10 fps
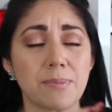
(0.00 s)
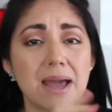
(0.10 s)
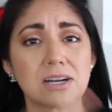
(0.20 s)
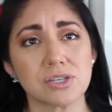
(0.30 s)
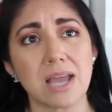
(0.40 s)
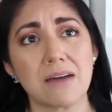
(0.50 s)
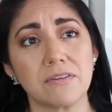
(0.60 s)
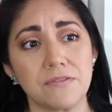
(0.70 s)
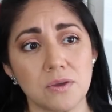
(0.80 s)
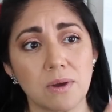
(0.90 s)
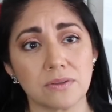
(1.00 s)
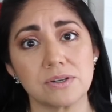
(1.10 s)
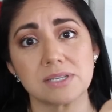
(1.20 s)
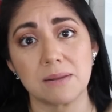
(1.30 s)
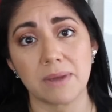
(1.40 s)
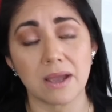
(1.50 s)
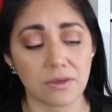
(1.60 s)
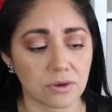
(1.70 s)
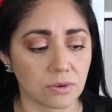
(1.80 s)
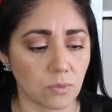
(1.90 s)
I actually have a few others in my
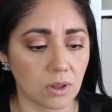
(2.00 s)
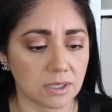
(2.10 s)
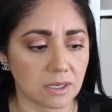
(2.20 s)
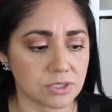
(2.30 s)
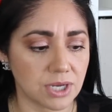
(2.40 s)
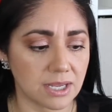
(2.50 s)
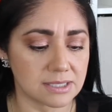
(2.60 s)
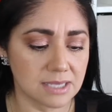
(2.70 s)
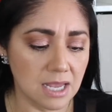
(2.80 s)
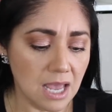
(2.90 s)
other wallet on chains.